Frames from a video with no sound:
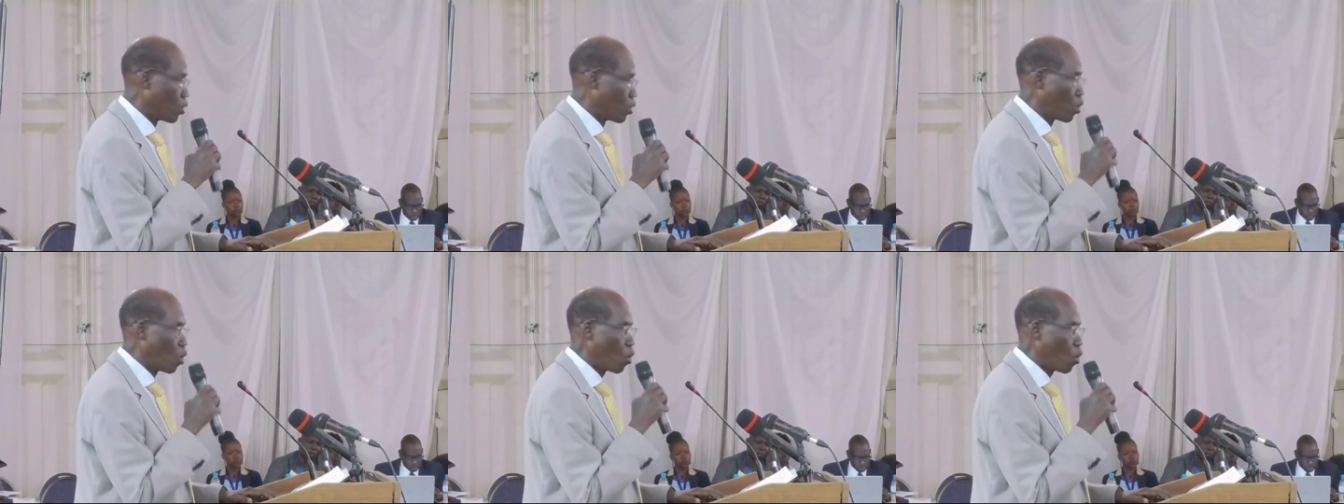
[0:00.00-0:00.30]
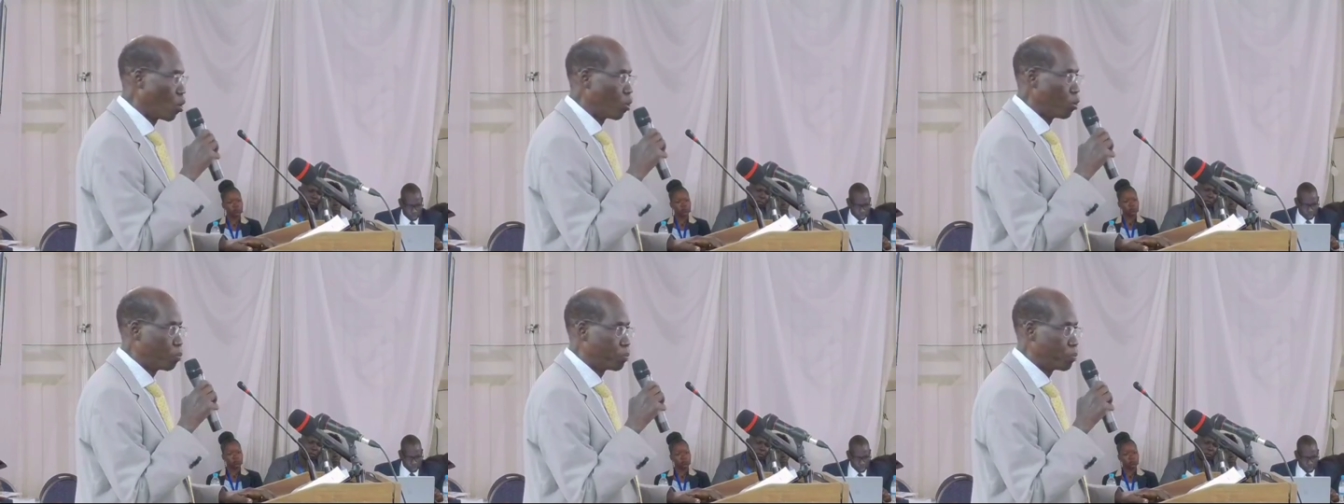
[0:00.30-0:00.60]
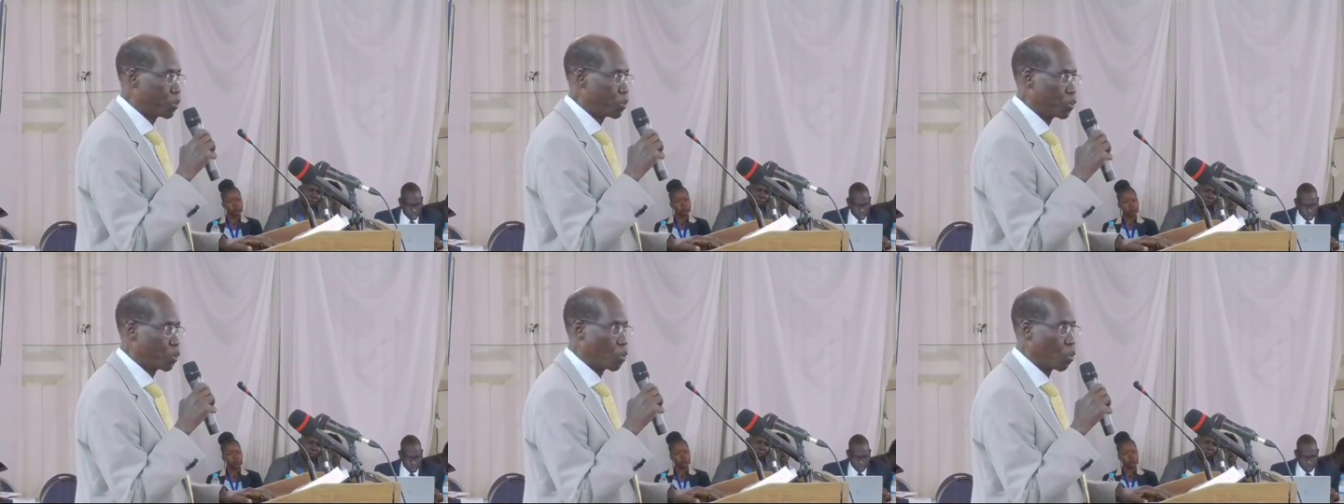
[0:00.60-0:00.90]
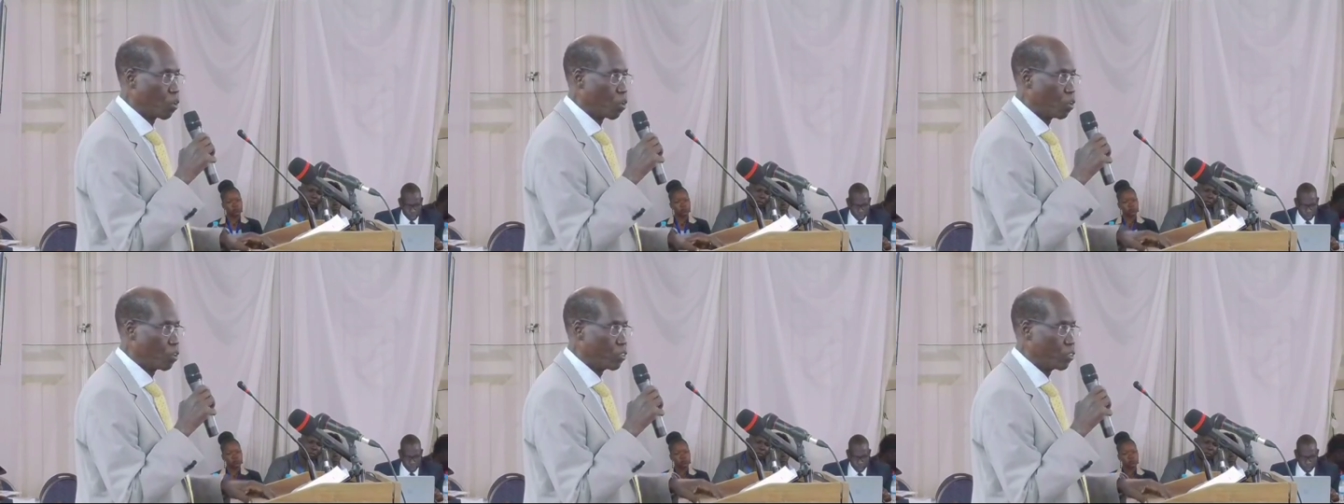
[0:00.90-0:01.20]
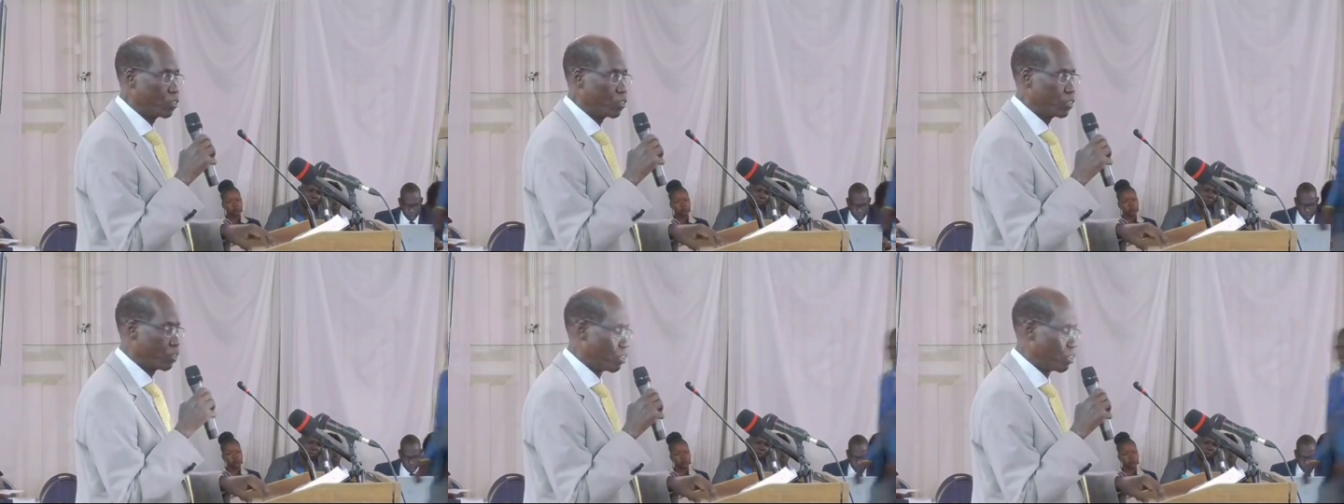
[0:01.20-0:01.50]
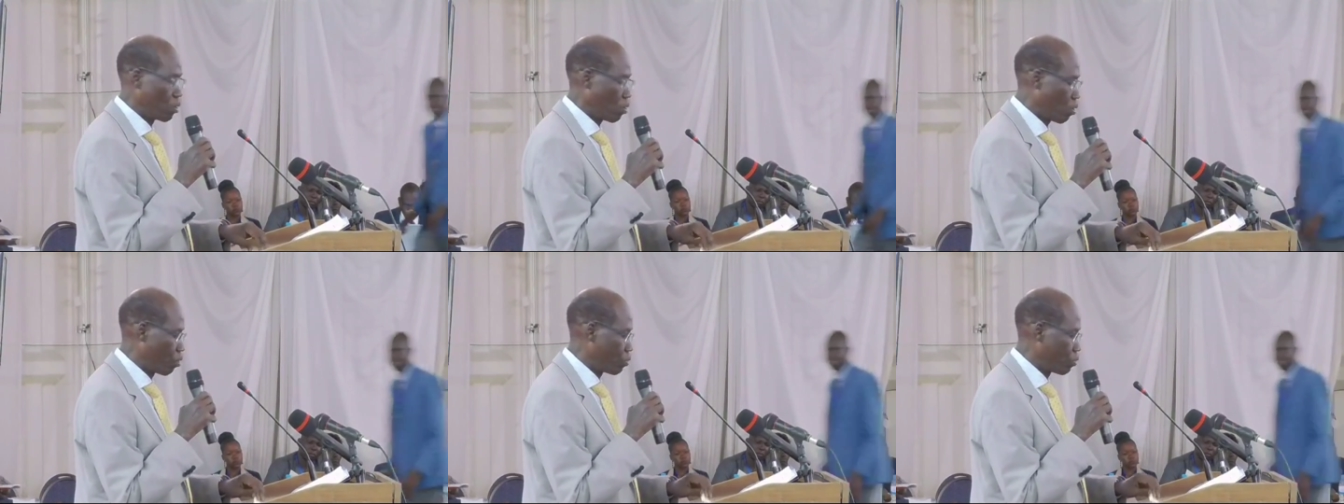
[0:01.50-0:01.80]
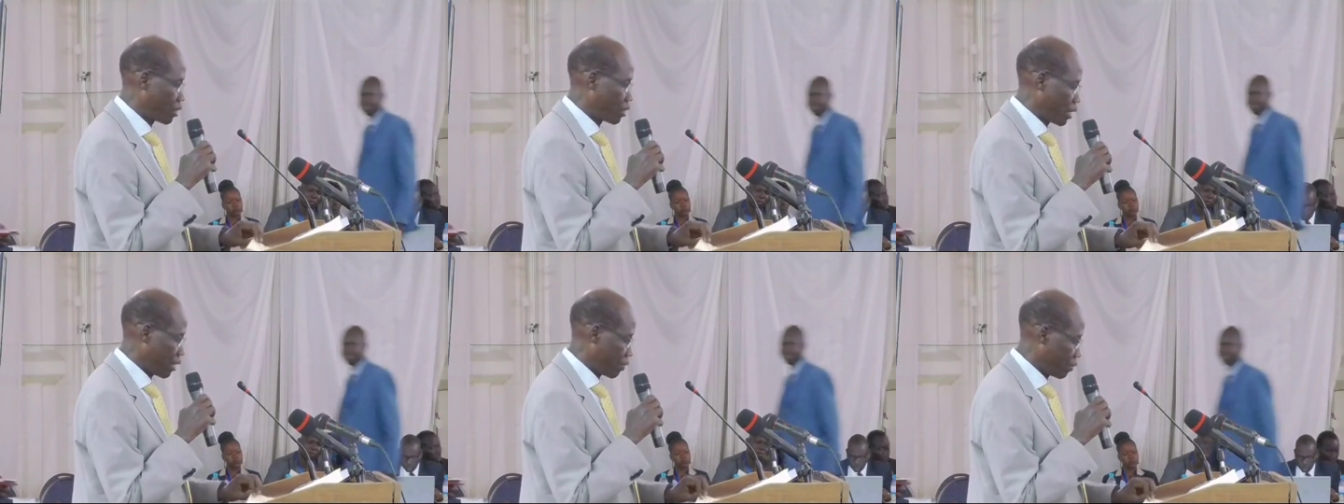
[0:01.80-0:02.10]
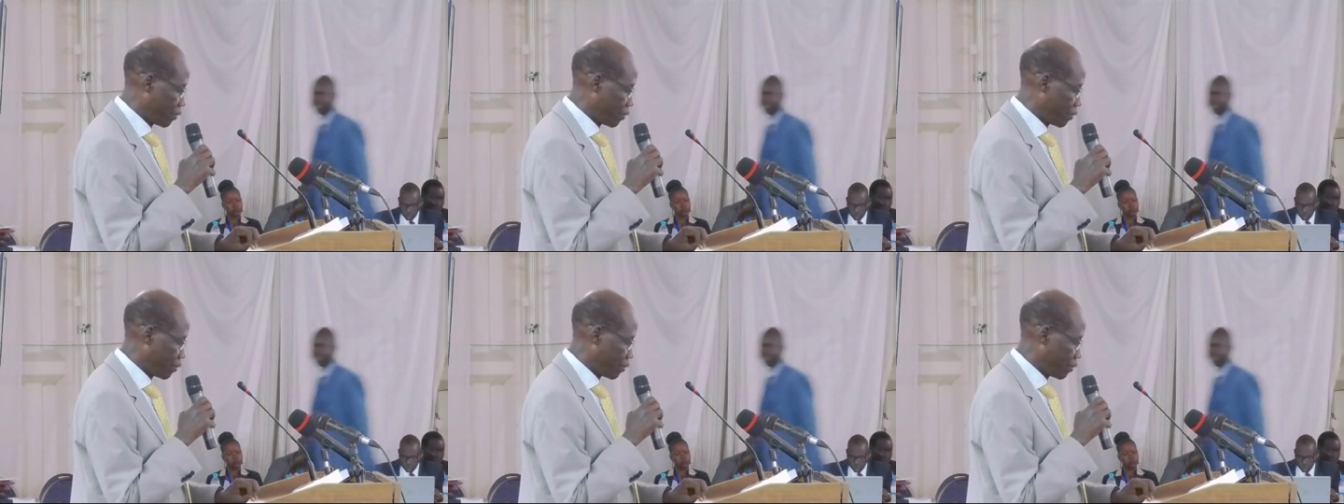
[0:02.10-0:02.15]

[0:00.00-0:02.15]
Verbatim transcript: all protocols observed.